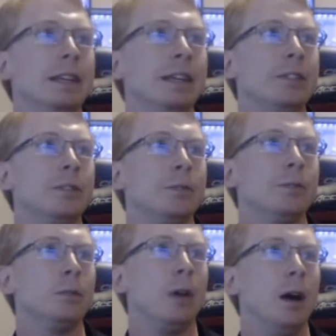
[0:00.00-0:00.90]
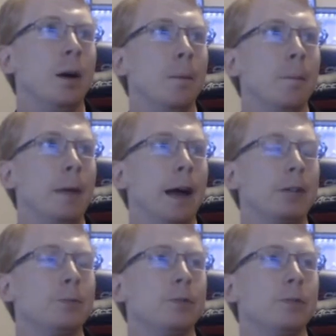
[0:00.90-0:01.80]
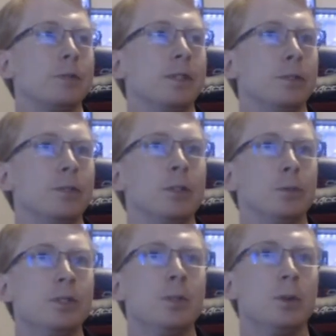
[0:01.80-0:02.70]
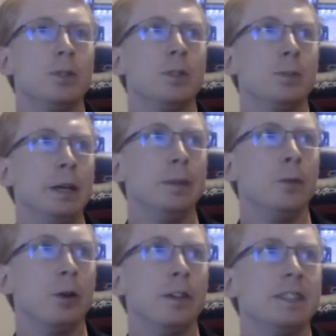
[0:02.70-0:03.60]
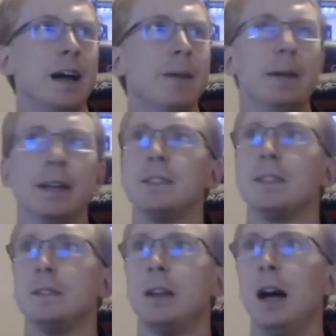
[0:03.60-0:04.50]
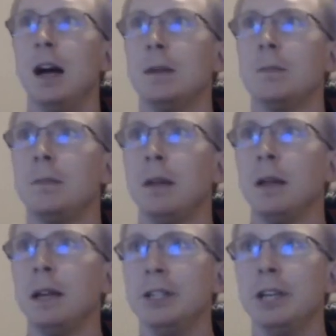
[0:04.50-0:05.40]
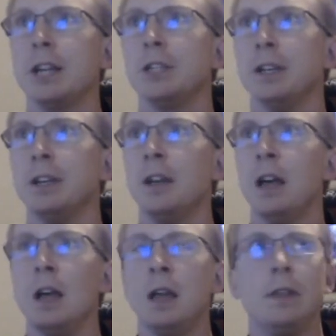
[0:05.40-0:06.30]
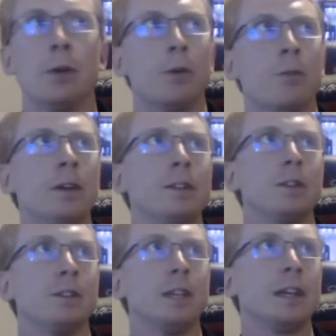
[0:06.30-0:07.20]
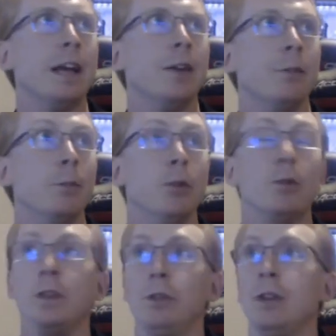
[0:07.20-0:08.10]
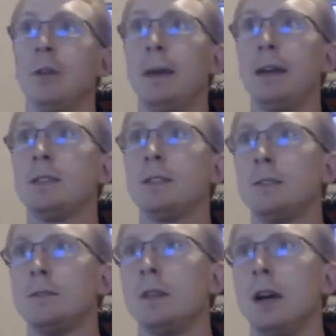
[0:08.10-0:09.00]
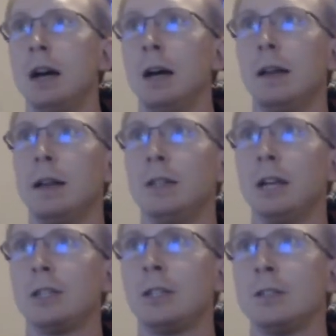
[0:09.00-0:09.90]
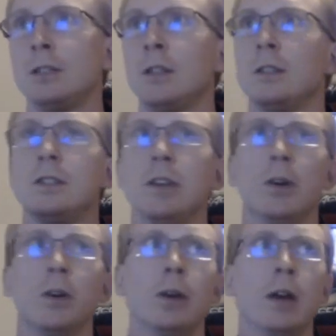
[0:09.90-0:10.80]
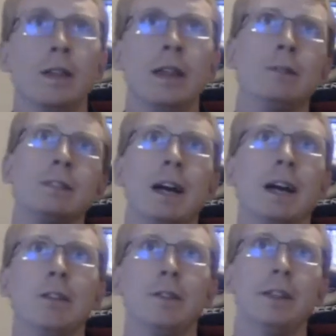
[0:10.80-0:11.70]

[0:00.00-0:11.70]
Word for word: initial um, actual solution was supposed to be more of a time based uh, injection. There were filters to kind of remove union based uh, mm injection so that was kind of